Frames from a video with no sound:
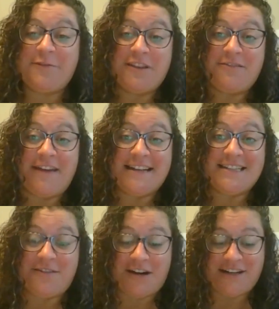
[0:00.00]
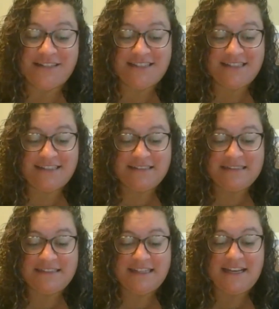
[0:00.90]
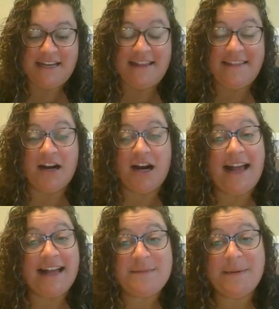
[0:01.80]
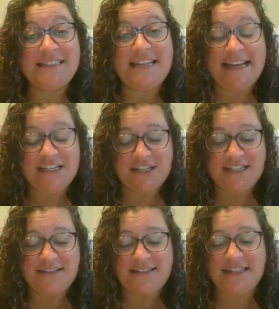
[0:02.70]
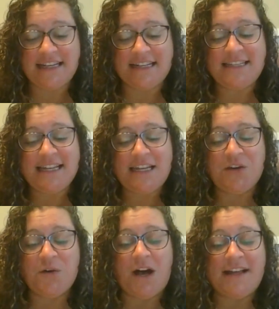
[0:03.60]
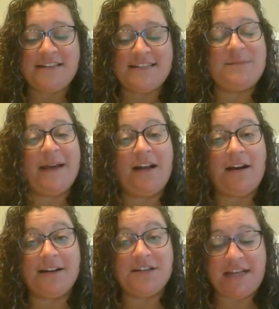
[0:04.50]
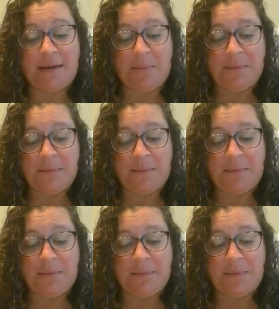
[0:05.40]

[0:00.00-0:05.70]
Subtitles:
for the faint of heart. There are expectations to continue on despite hardship.